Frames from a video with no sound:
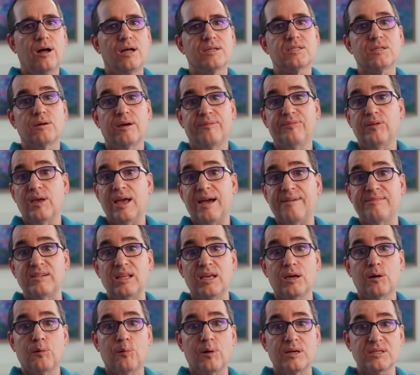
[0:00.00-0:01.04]
also, if you have
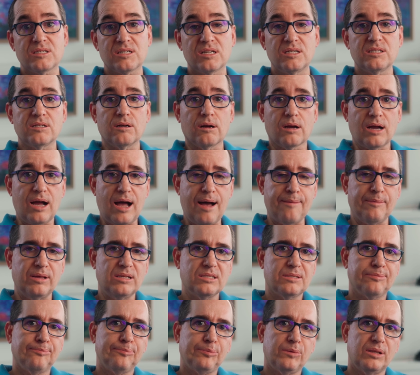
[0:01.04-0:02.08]
any questions or
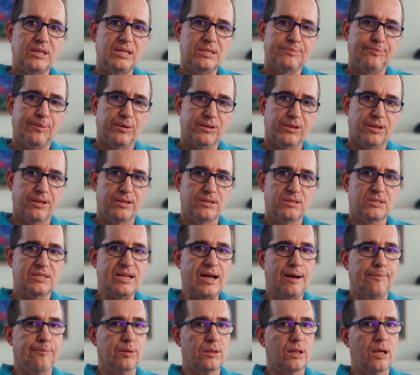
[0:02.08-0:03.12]
comments, please put those
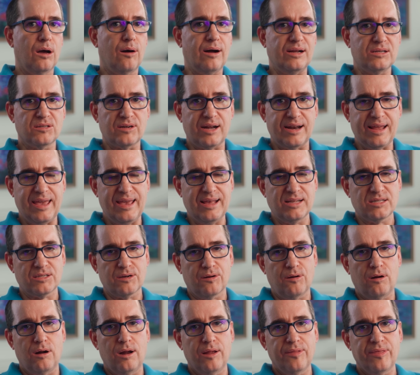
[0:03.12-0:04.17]
down below. I try to
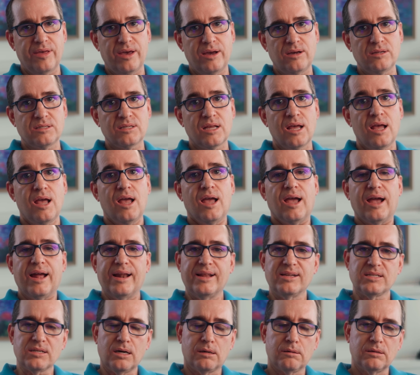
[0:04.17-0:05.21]
answer all those.
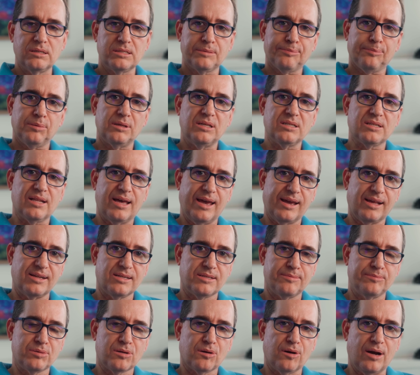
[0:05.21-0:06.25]
And as always, please like and
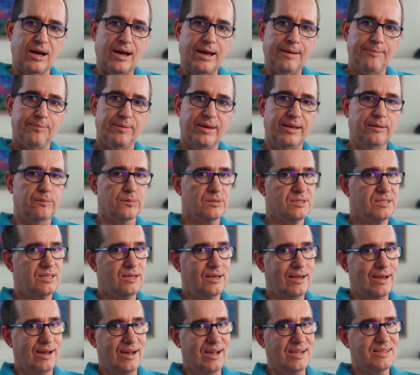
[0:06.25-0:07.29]
subscribe, and we'll see
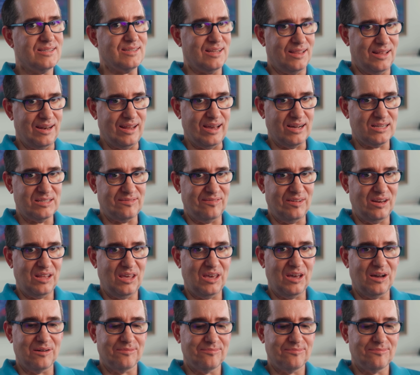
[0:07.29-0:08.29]
you guys in the next video.